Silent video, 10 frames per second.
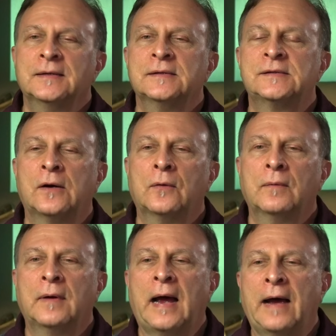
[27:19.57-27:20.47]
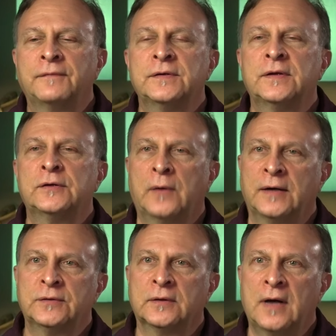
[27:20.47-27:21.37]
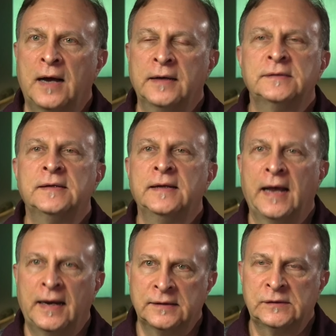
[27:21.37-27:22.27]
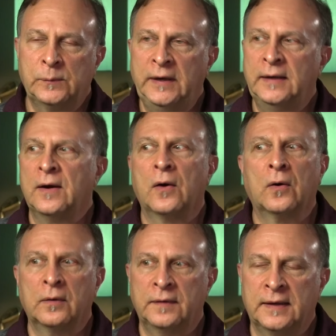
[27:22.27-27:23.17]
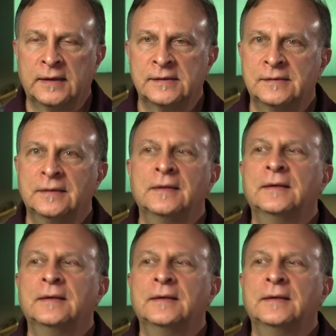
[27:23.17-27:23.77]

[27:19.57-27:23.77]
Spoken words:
So after the director got into the edit suite and heard this,